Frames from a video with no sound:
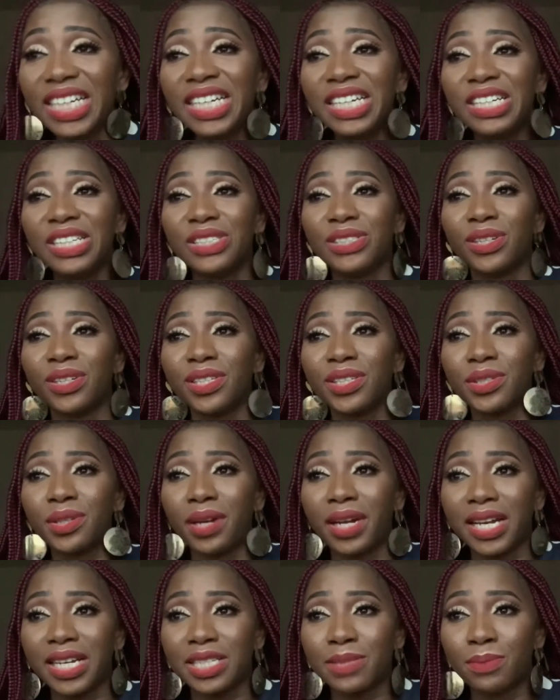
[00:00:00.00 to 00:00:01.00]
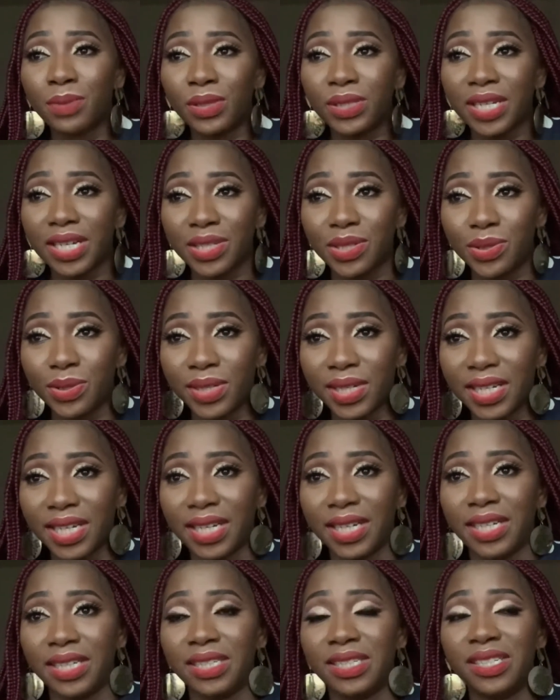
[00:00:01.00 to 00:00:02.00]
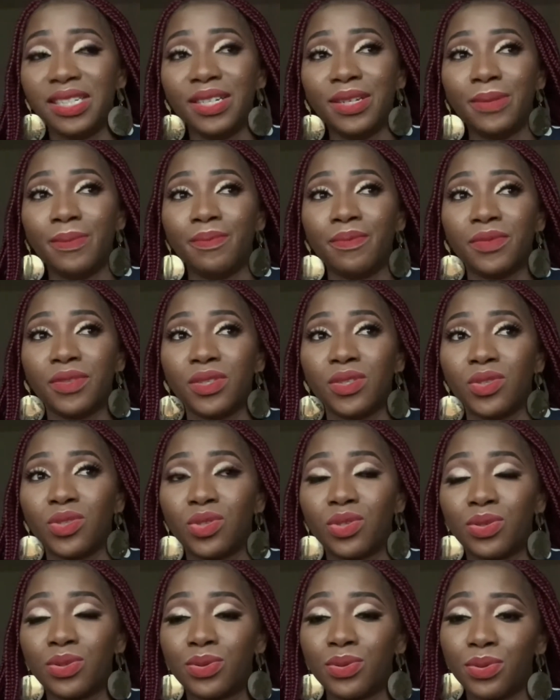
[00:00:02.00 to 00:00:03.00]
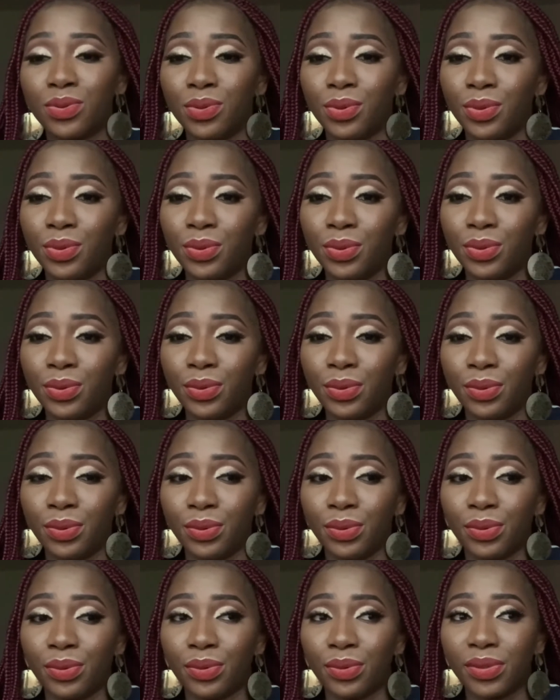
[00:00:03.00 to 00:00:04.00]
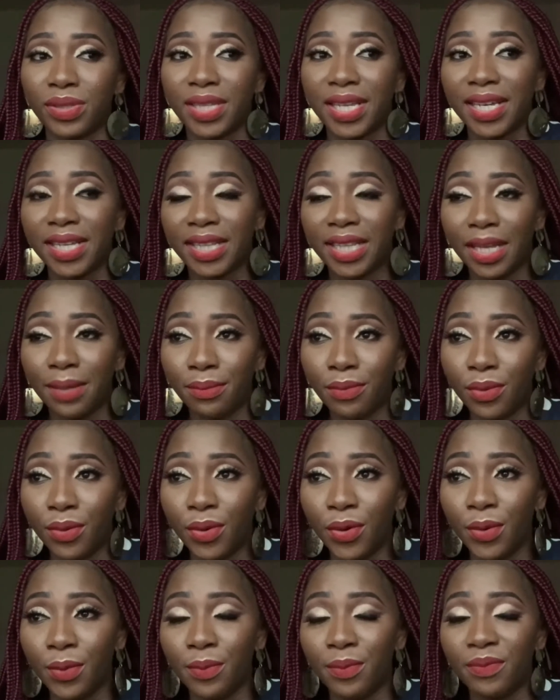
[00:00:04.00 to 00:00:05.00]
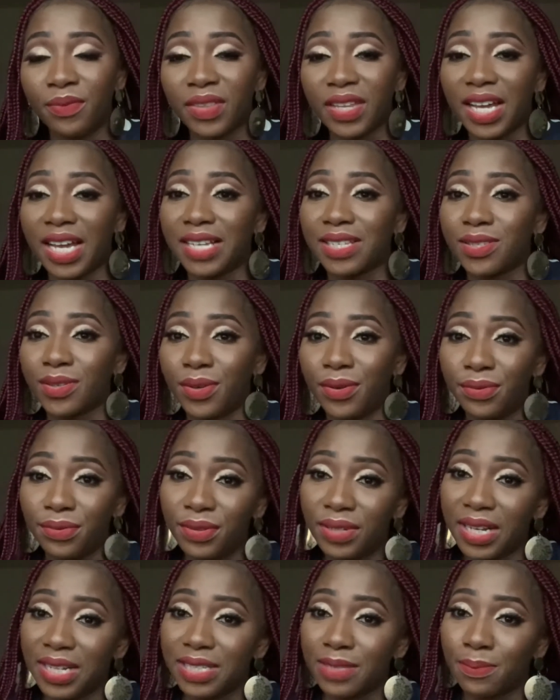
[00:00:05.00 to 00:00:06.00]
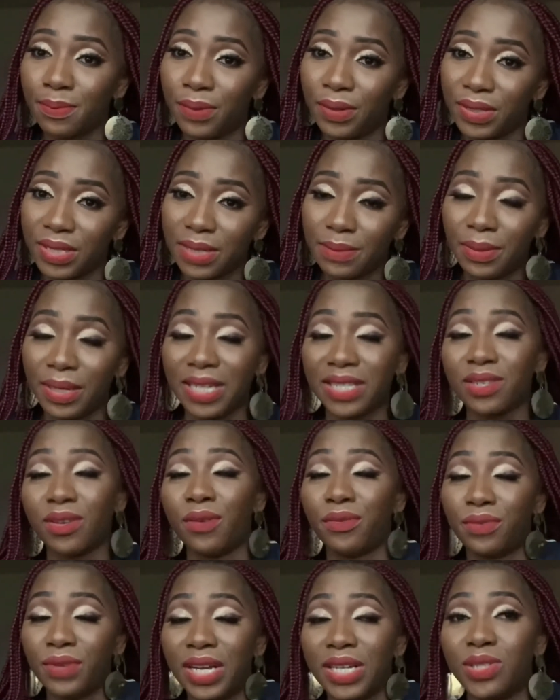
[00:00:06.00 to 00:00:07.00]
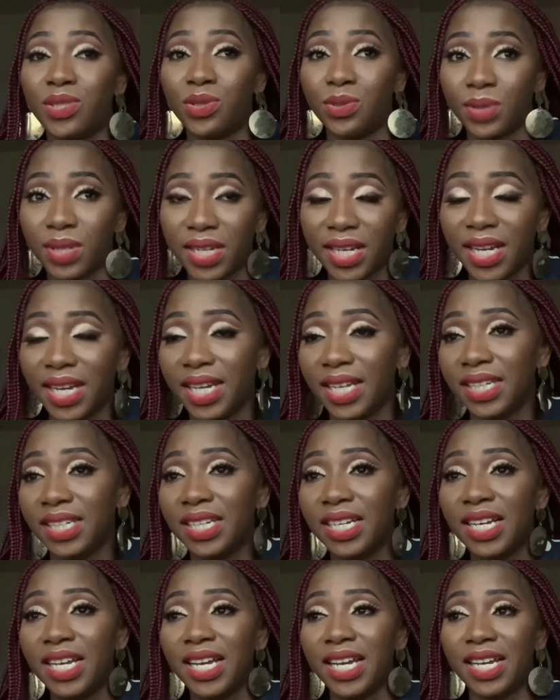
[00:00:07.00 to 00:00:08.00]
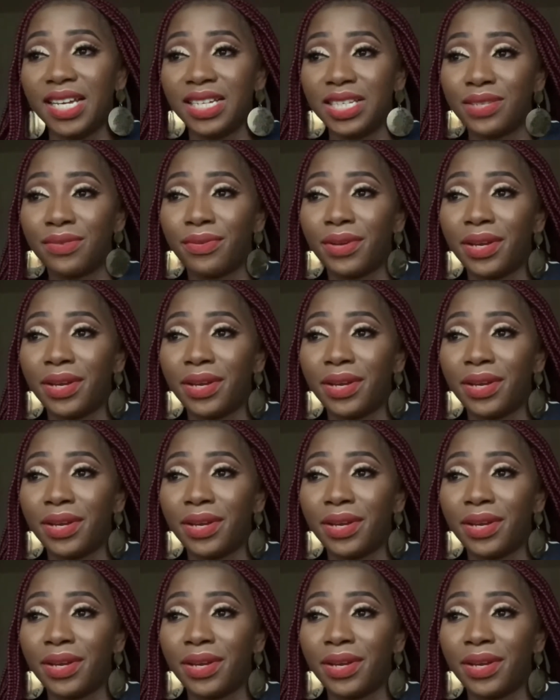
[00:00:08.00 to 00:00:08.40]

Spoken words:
just try as much as you can to take them home as often as possible, as often as you can. It's very